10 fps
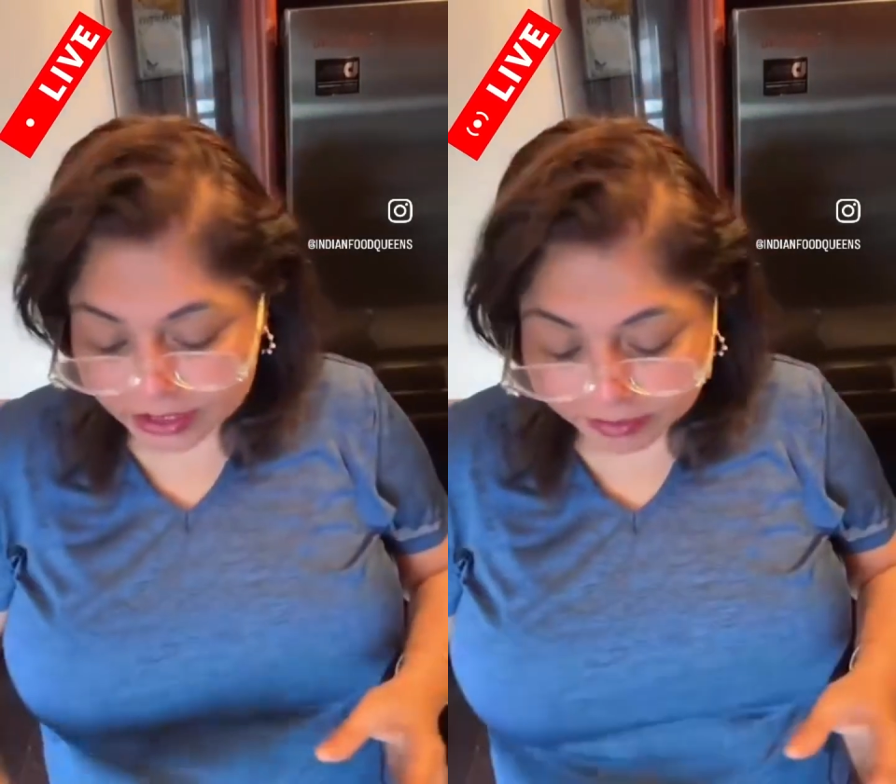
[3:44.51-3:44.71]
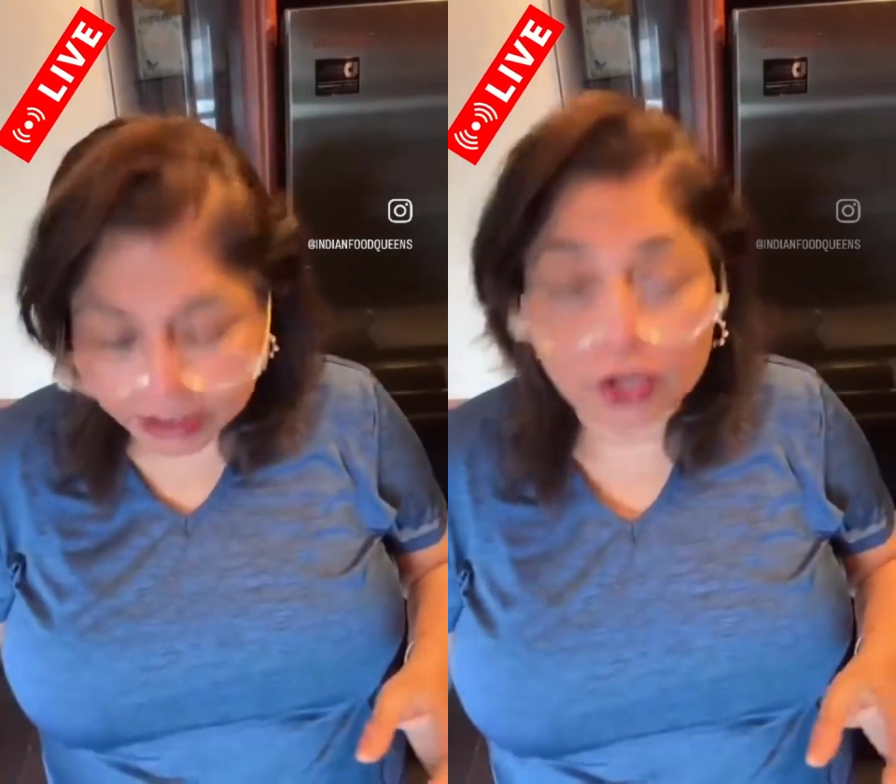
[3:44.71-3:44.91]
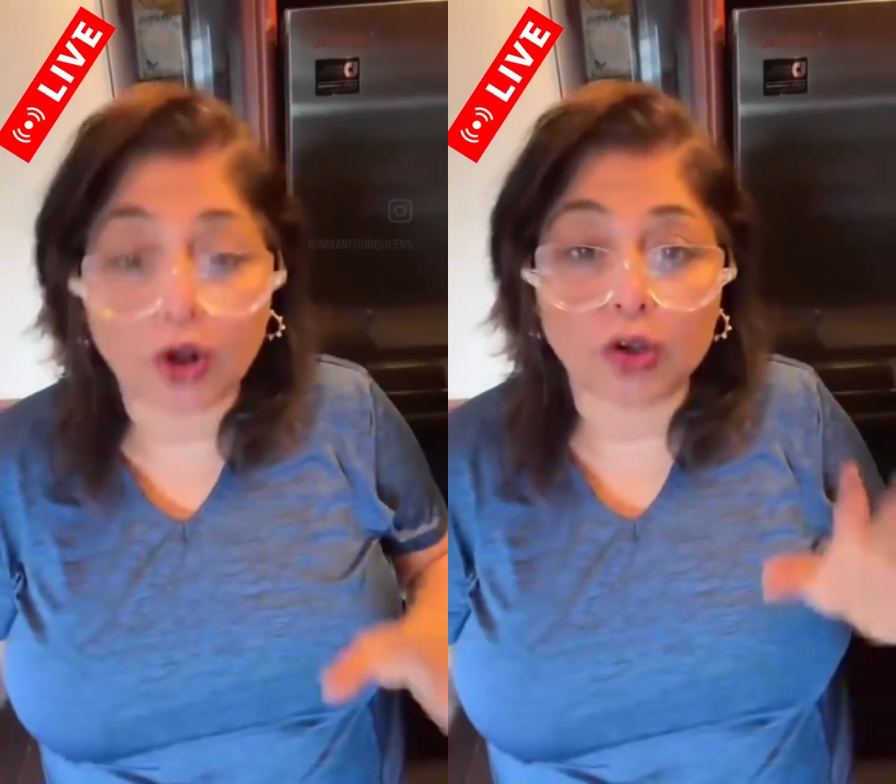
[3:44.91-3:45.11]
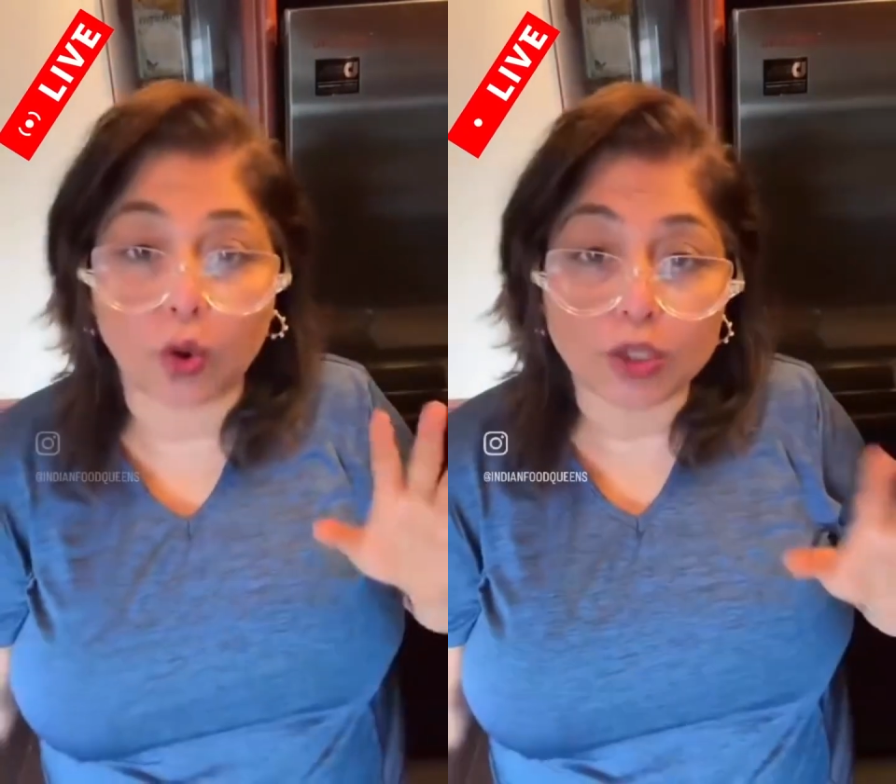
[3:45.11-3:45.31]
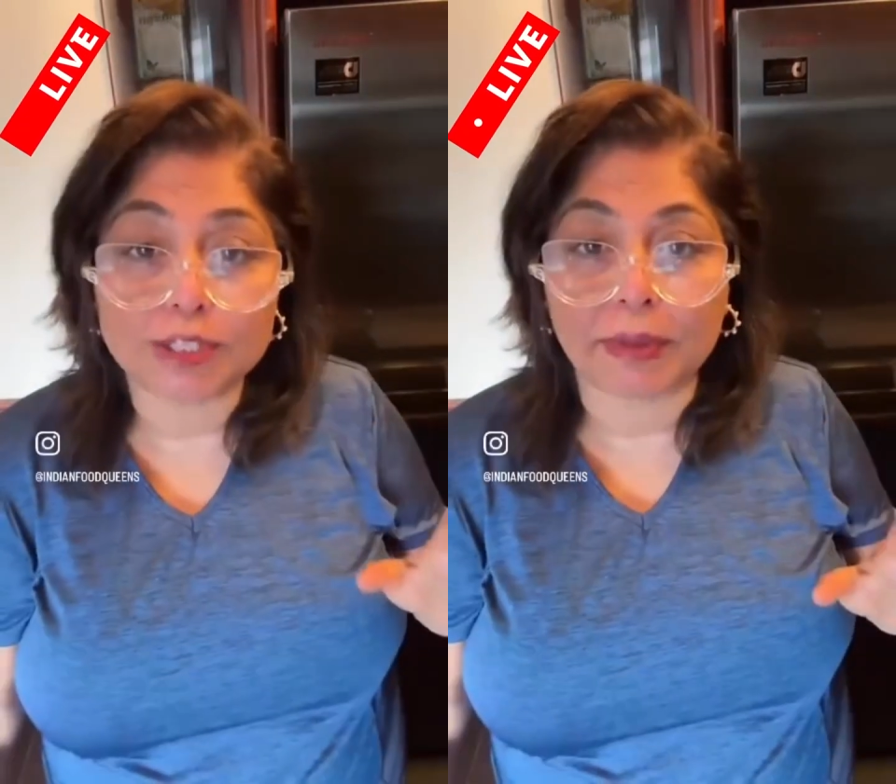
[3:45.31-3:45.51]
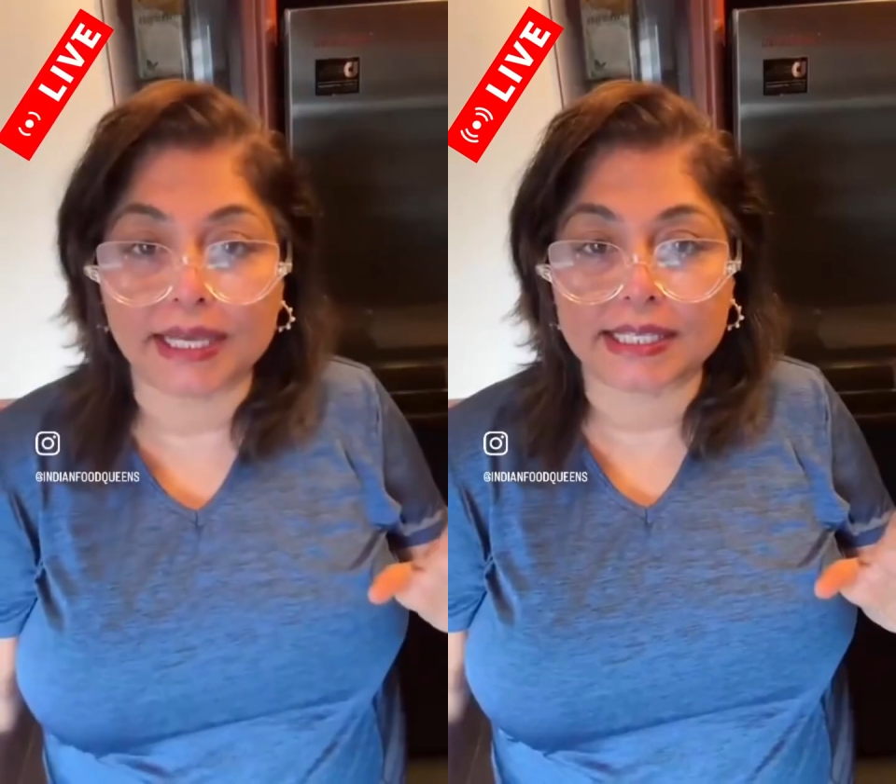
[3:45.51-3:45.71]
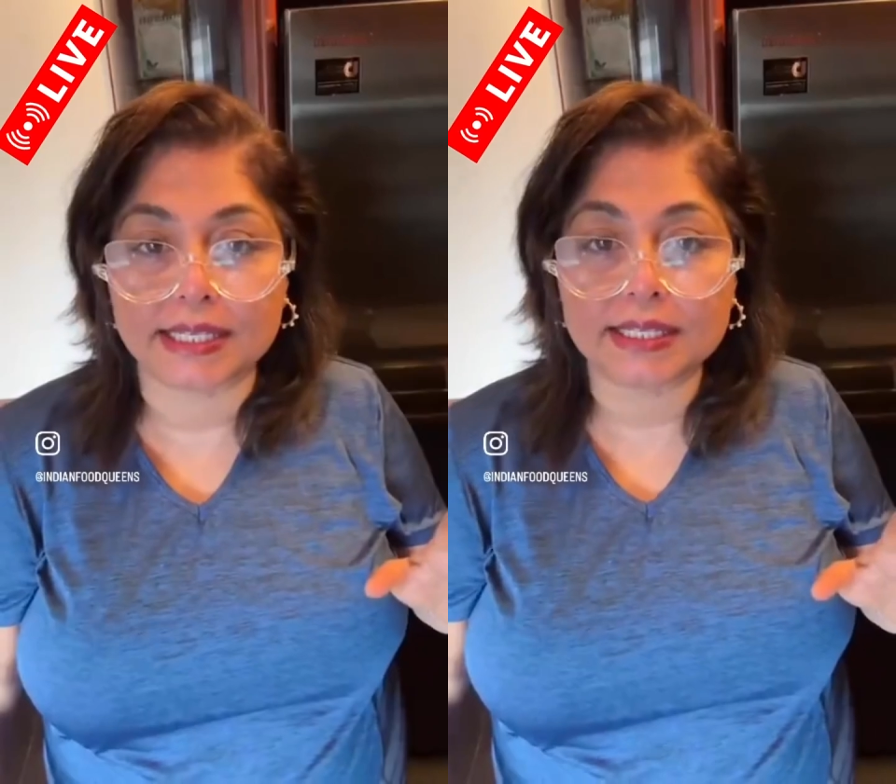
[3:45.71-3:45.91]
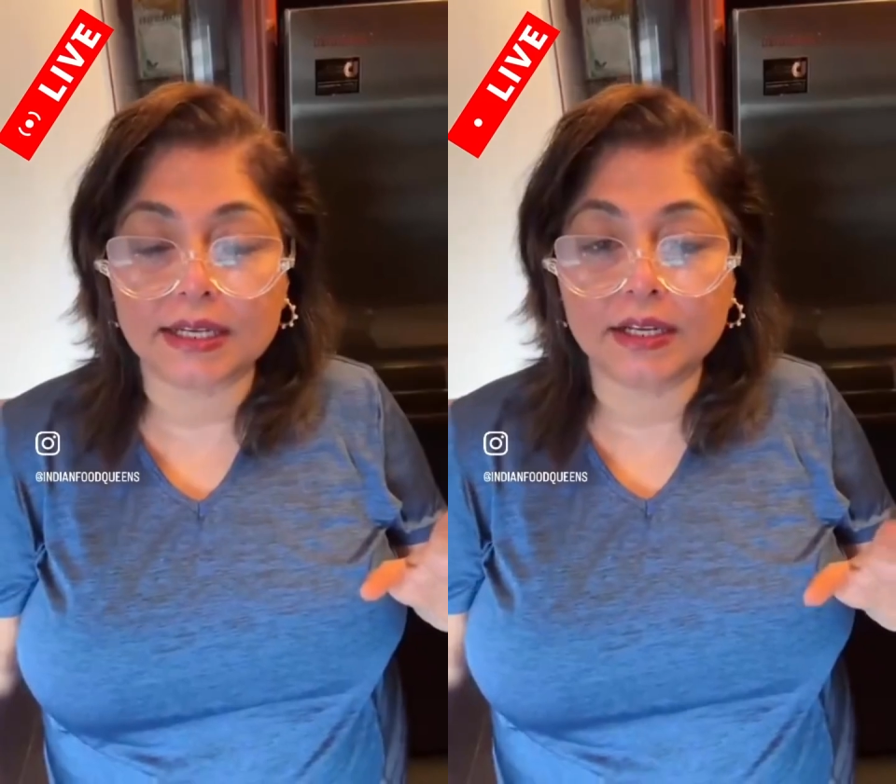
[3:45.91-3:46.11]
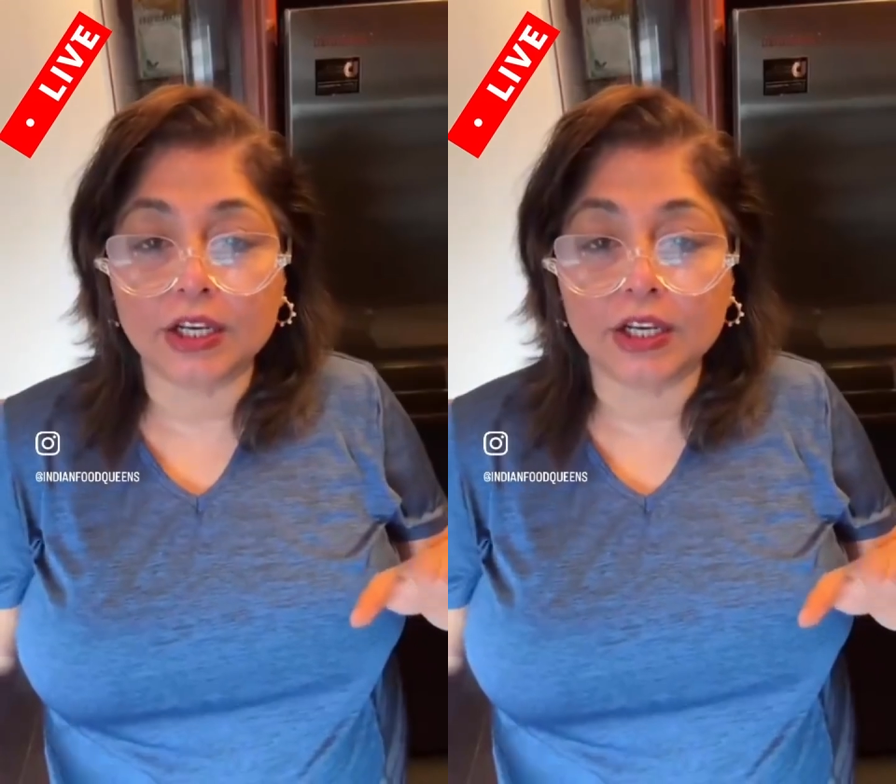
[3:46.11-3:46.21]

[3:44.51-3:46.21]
something called whole spices.